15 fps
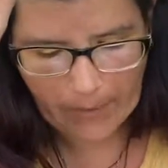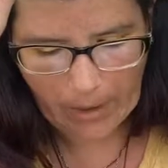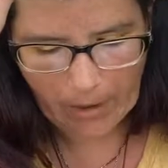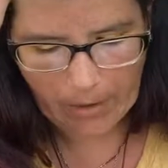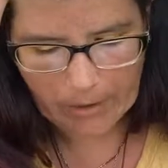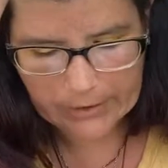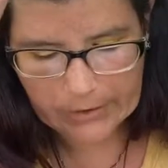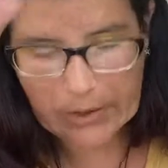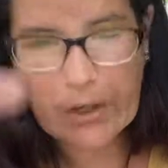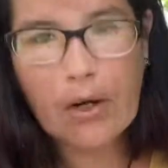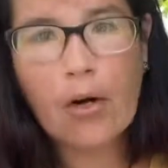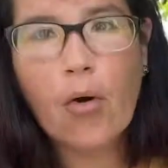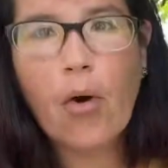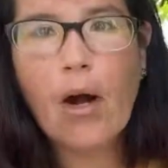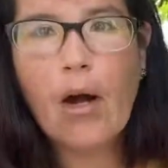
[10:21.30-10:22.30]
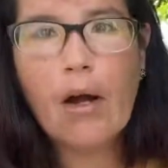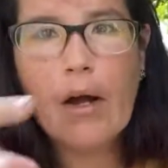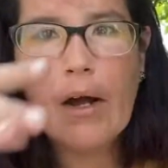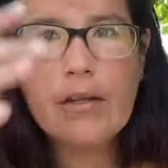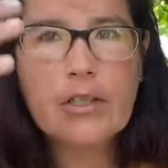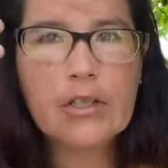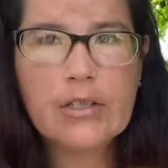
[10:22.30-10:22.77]
Also,
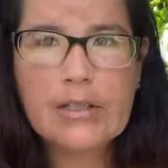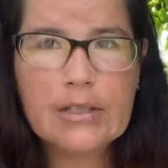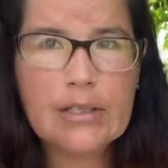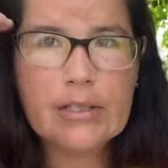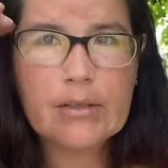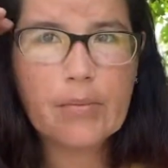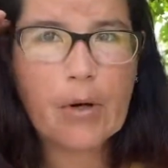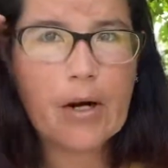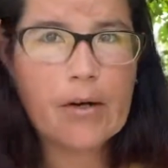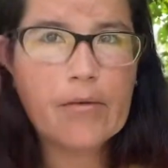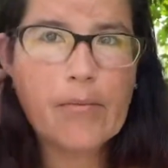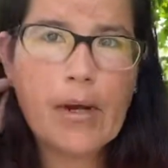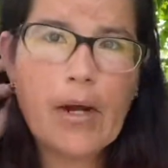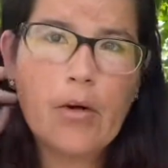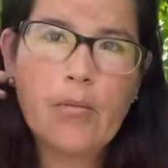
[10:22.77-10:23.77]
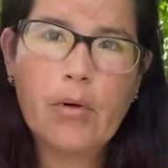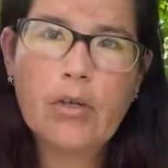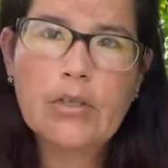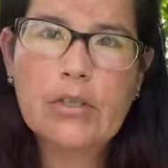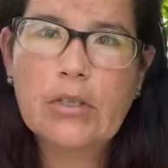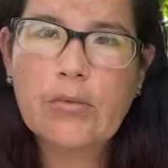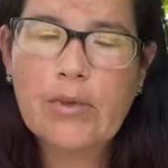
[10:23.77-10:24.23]
just as part of my own
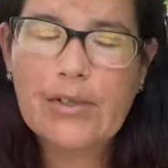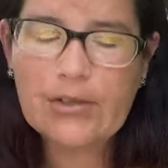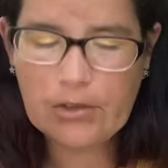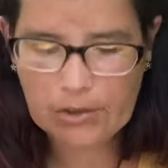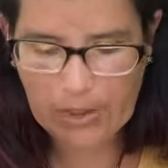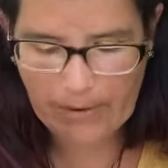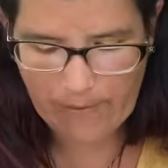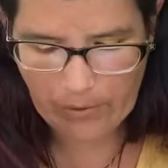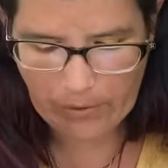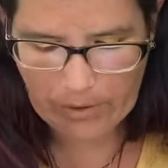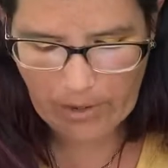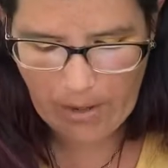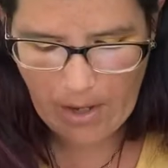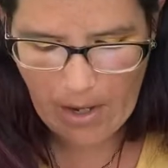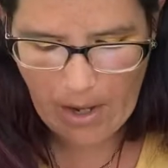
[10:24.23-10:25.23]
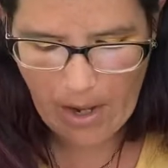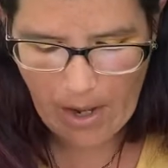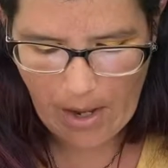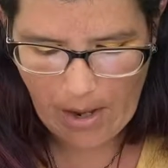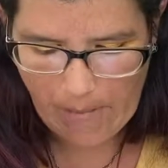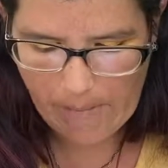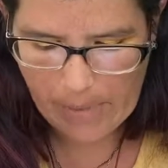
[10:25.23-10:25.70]
personal research, I've always
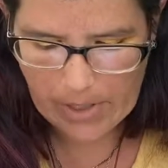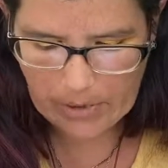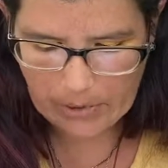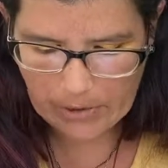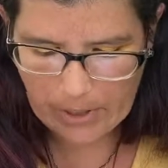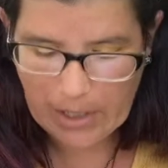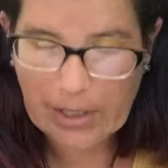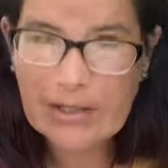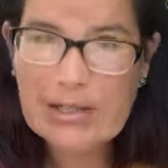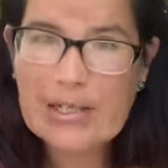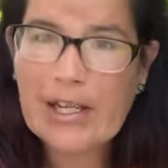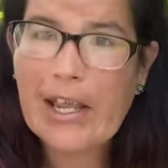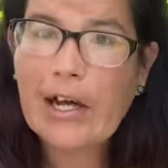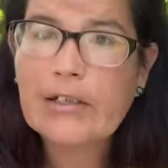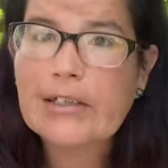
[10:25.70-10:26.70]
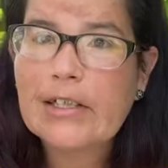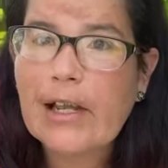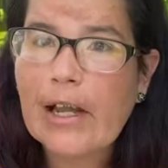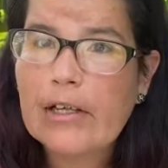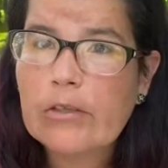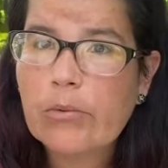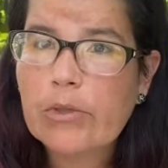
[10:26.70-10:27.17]
been looking into Celtic
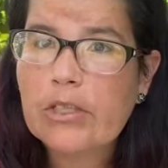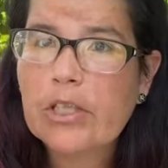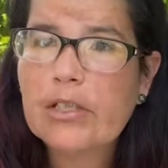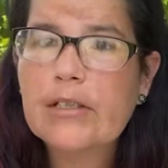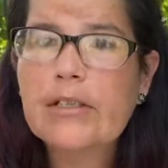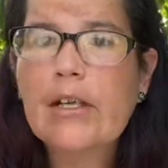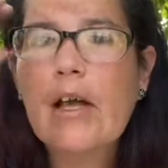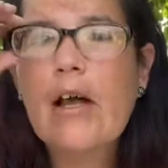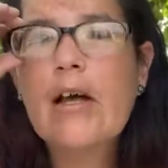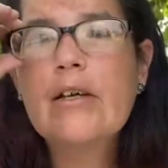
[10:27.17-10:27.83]
age witches.